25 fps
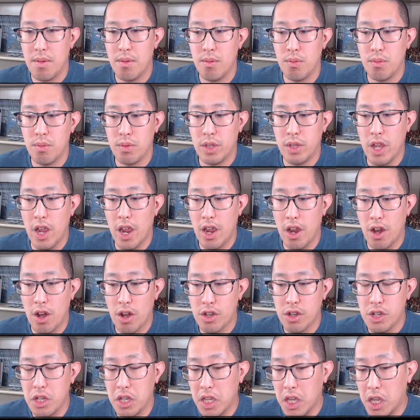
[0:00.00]
They are
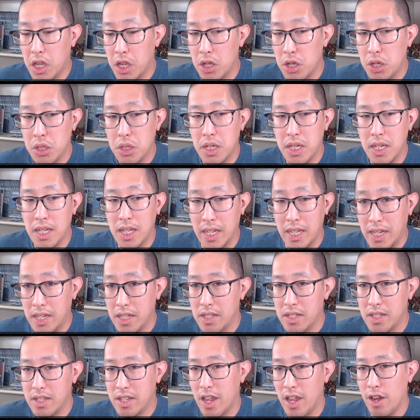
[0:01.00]
to kill
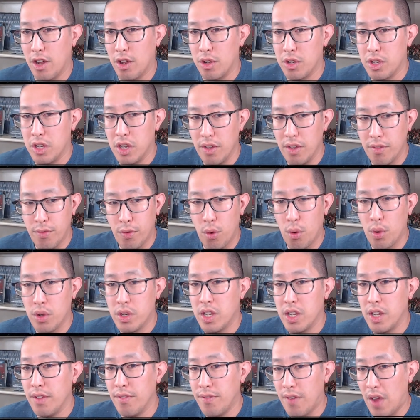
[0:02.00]
elites that are T4,
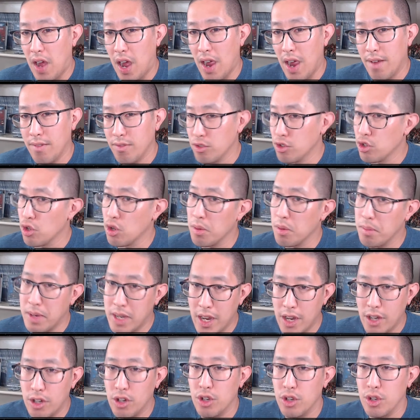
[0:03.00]
T5,
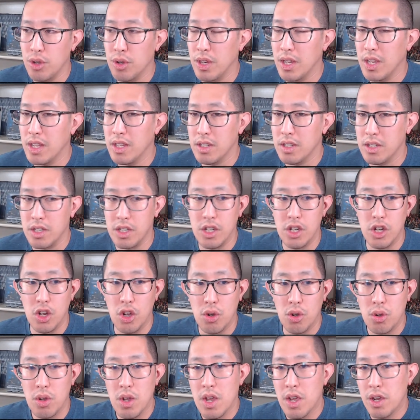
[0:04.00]
Terminator units,
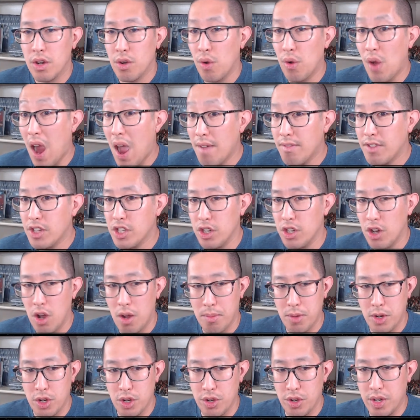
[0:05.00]
Gravis
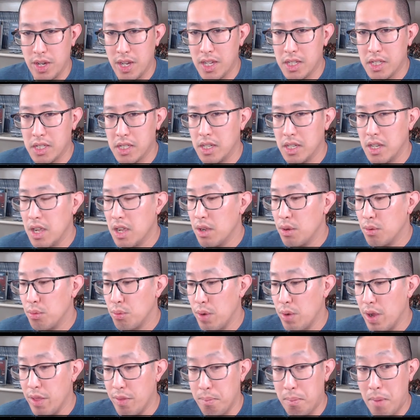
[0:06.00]
armor units
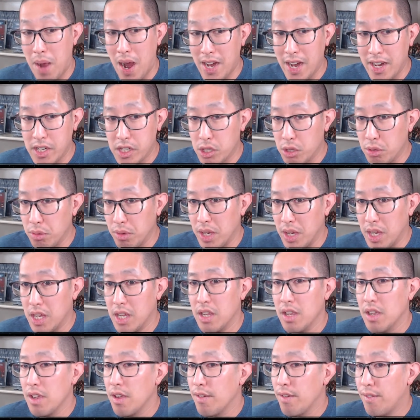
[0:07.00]
with
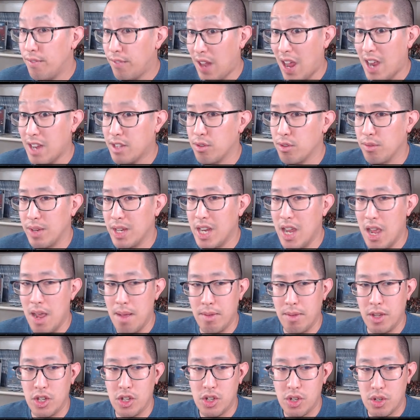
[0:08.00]
-3, flat 3
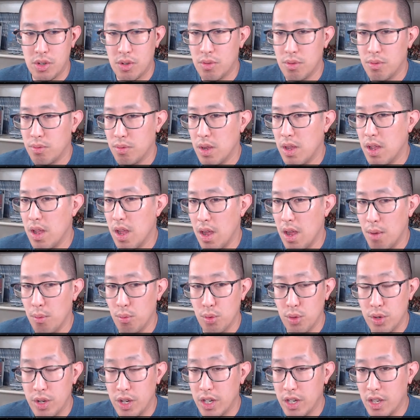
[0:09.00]
damage.
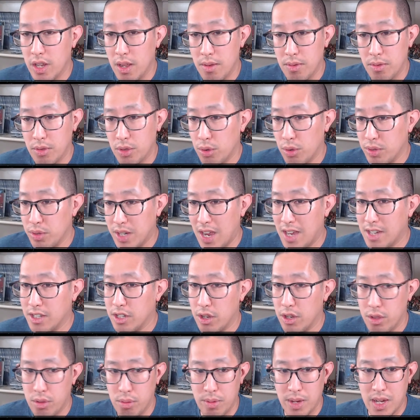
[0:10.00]
Wounding those guys
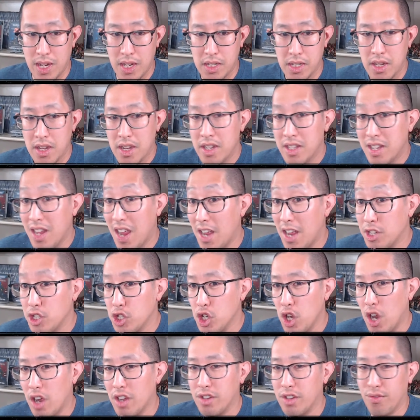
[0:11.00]
on 3s, 10
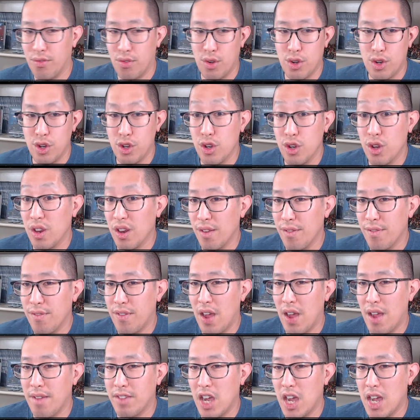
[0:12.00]
shots for a unit of
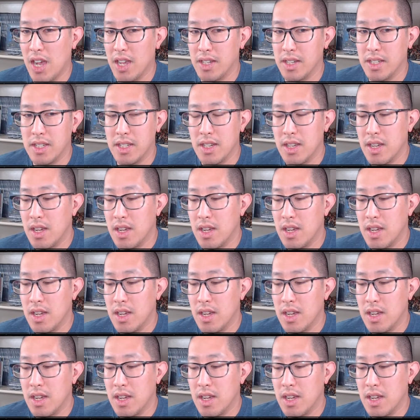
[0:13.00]
5 guys.